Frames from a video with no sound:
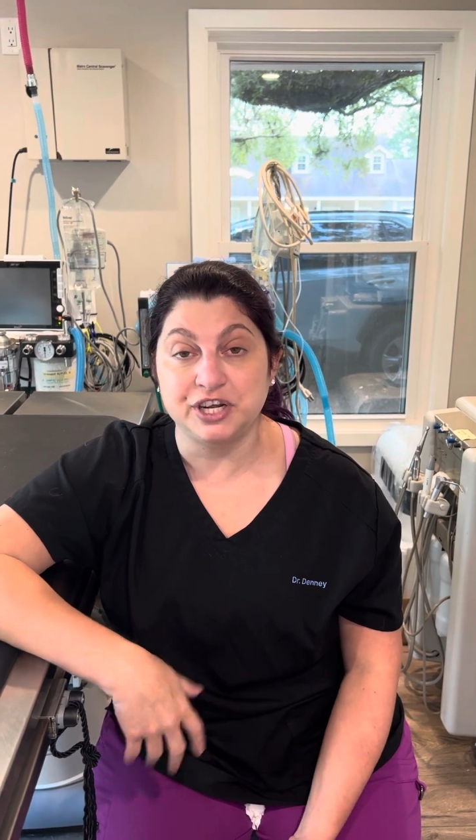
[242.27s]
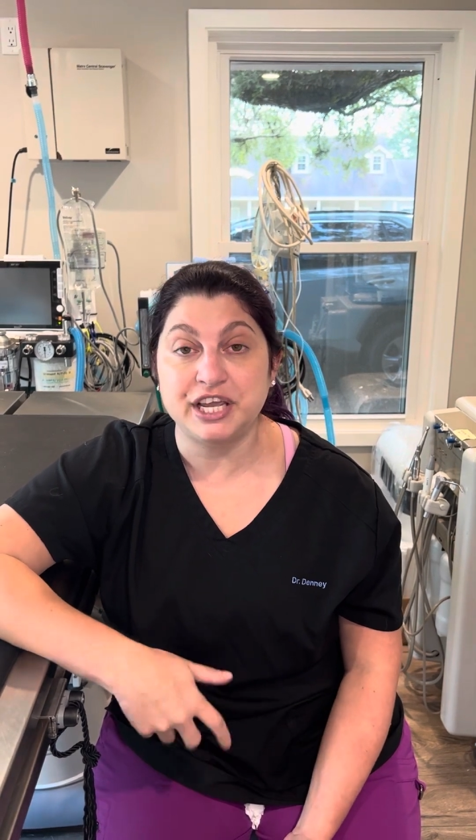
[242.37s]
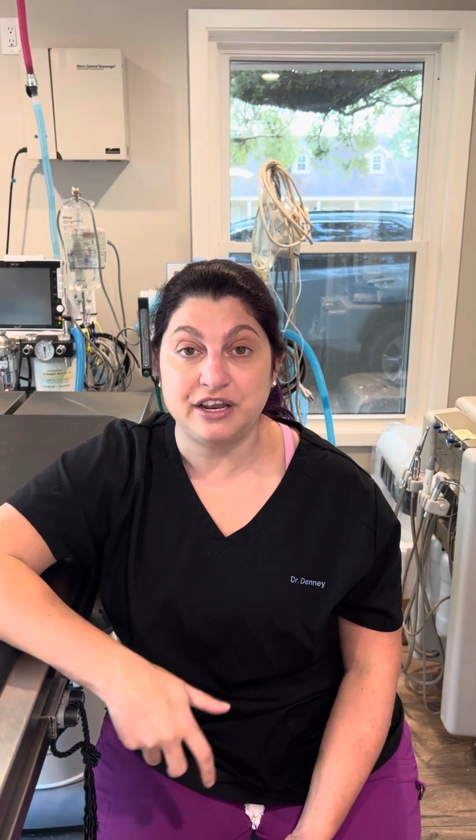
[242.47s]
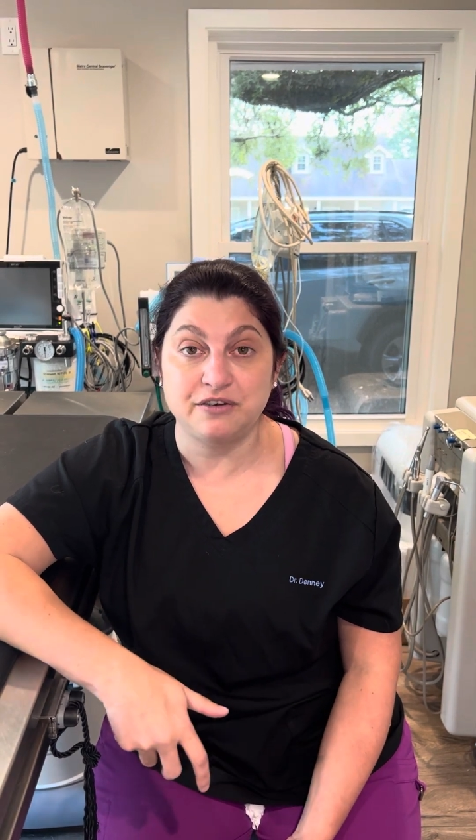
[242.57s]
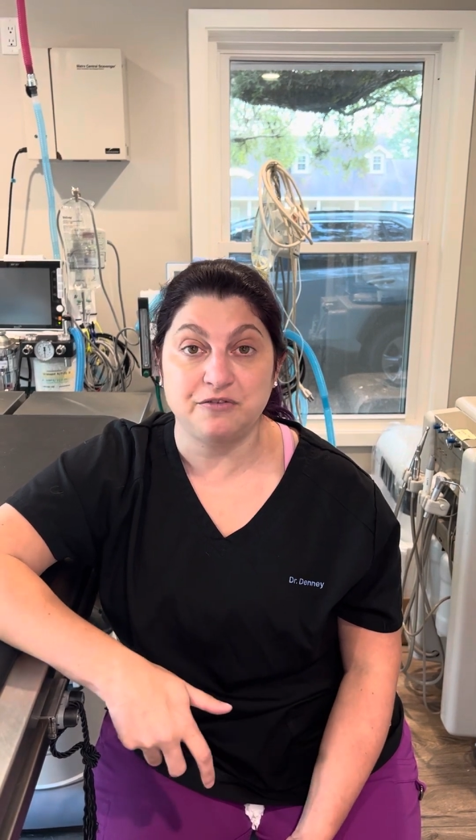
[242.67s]
to
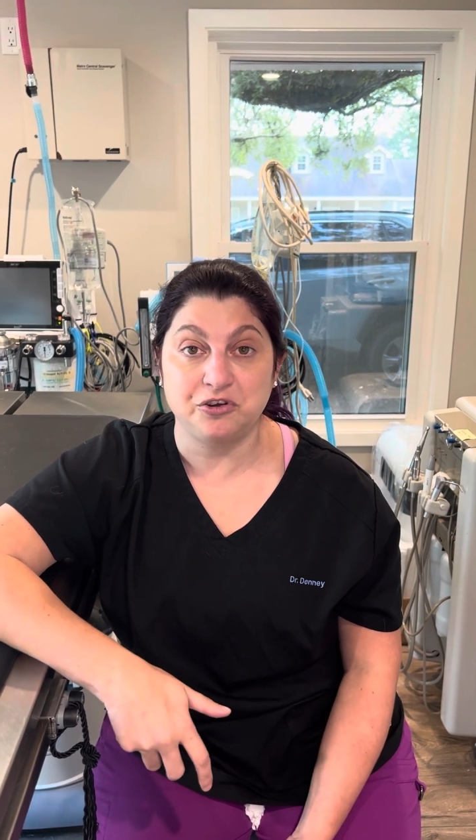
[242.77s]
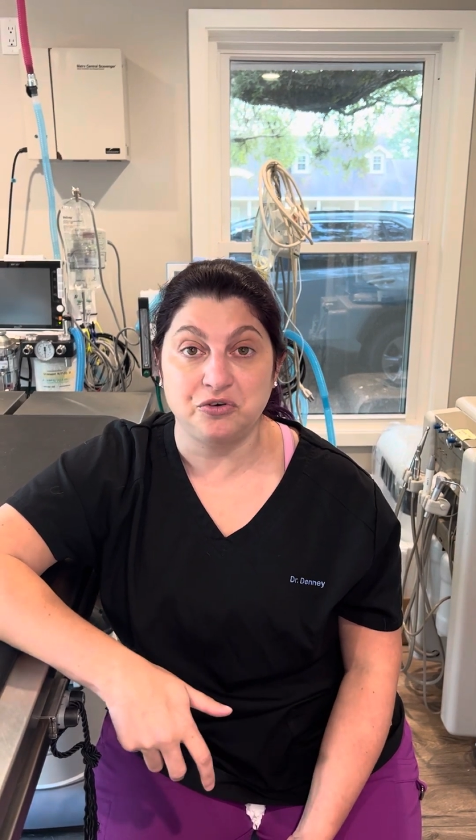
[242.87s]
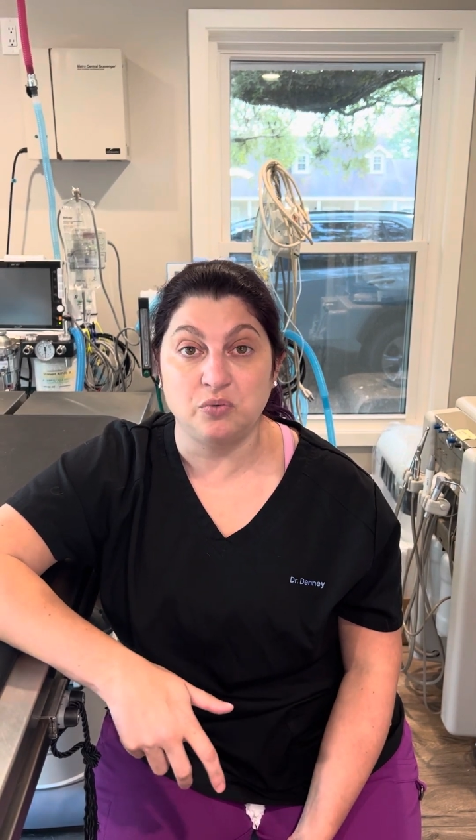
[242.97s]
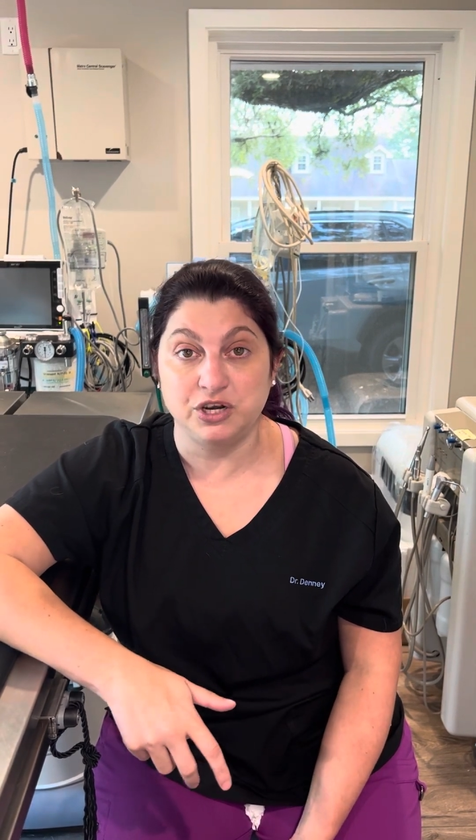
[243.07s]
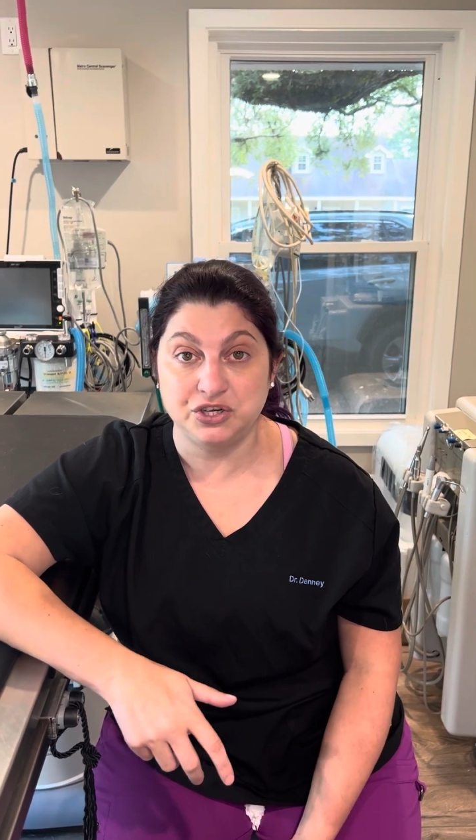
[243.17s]
kitten
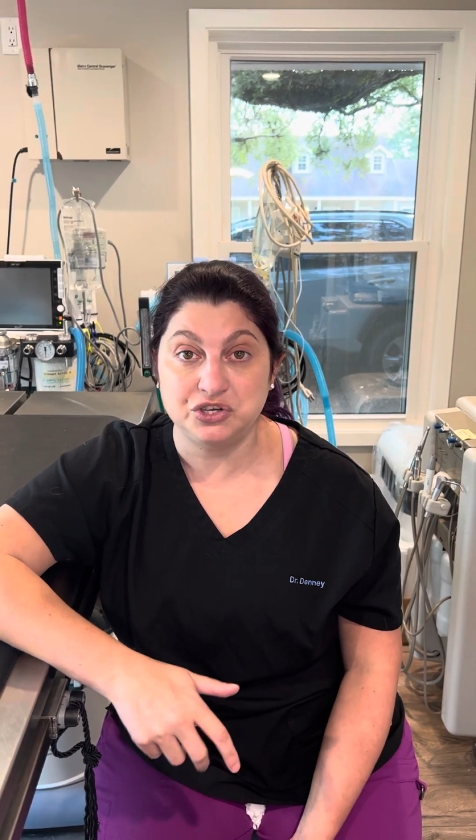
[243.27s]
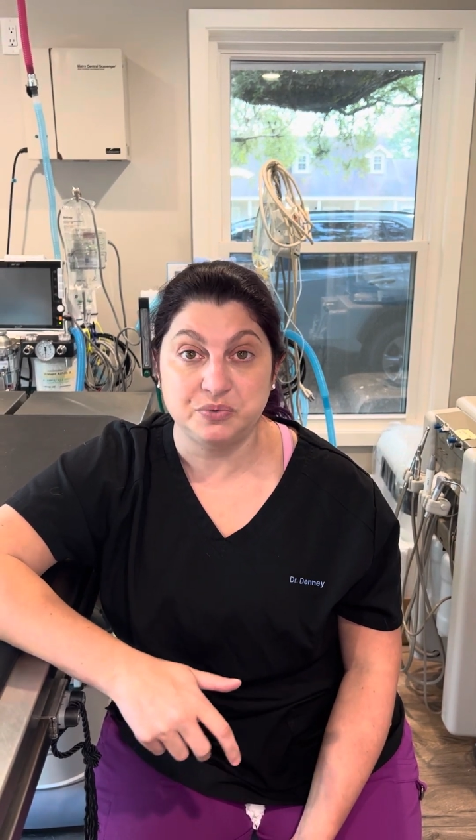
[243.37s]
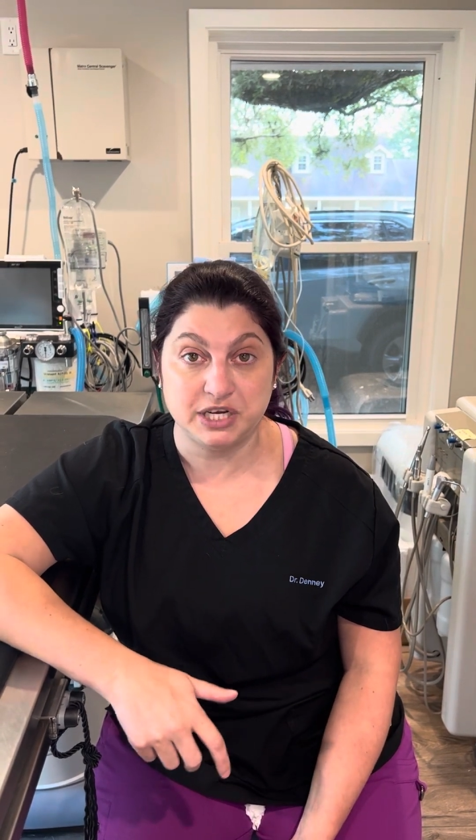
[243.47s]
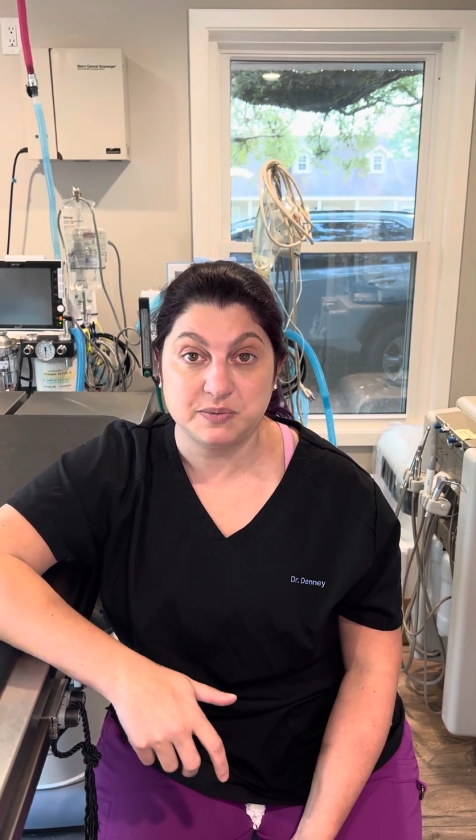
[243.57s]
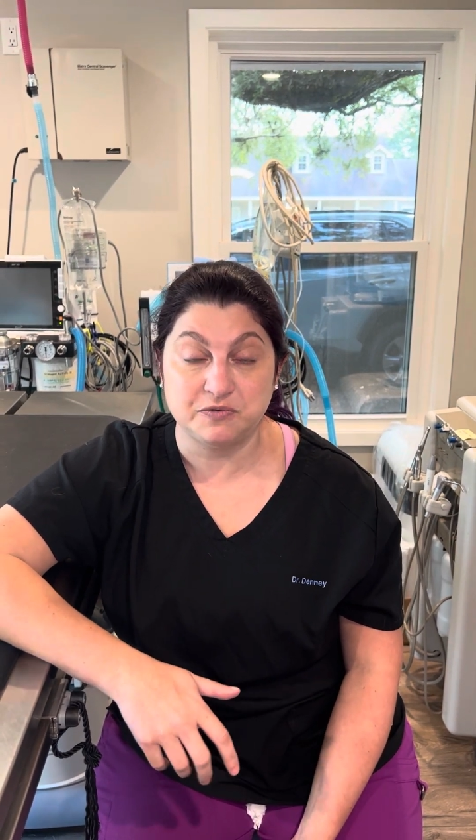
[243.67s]
food 1 to 2 weeks